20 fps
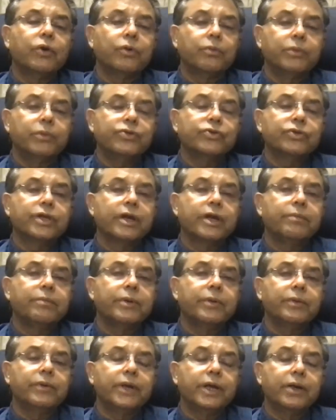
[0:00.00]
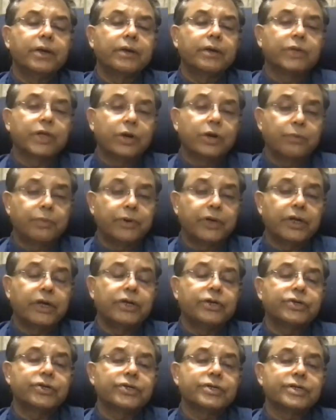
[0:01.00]
or mesotherapy therapeutic
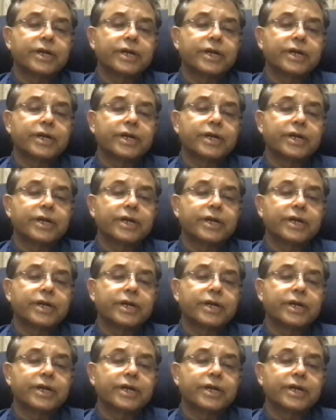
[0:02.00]
agents